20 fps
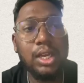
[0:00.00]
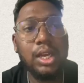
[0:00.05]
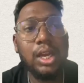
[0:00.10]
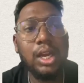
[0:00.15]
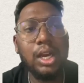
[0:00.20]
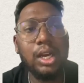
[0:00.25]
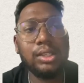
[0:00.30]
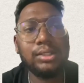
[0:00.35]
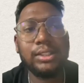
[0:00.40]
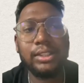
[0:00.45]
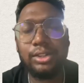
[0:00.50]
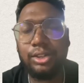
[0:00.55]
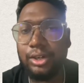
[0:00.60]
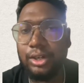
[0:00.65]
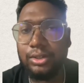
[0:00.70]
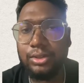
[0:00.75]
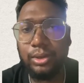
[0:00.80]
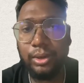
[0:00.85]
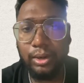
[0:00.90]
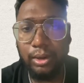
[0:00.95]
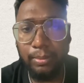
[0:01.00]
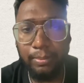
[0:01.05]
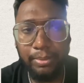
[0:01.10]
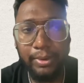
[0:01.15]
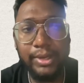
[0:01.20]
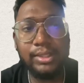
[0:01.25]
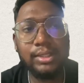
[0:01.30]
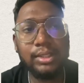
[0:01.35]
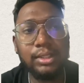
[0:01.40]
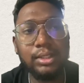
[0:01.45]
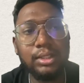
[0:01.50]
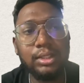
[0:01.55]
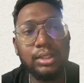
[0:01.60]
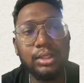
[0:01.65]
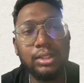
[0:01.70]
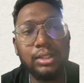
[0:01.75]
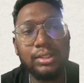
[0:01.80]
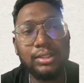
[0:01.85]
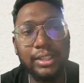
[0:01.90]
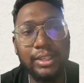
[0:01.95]
saturated soil compressed
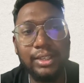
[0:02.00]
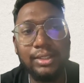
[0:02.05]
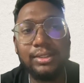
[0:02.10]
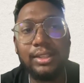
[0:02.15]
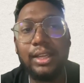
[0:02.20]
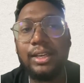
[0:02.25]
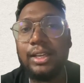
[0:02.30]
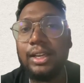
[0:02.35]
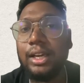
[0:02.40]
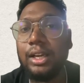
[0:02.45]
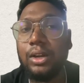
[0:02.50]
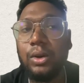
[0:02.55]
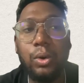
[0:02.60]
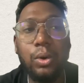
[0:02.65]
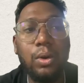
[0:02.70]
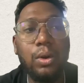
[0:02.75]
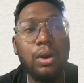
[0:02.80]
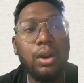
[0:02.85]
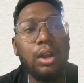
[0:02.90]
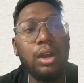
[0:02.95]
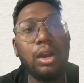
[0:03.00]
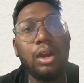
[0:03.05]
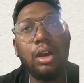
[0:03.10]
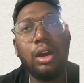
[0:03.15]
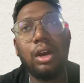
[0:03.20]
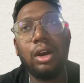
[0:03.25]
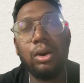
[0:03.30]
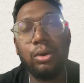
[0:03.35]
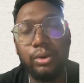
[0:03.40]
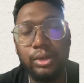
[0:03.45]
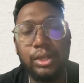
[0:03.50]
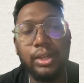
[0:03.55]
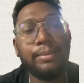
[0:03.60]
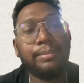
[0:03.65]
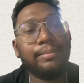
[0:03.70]
settles under a load over time.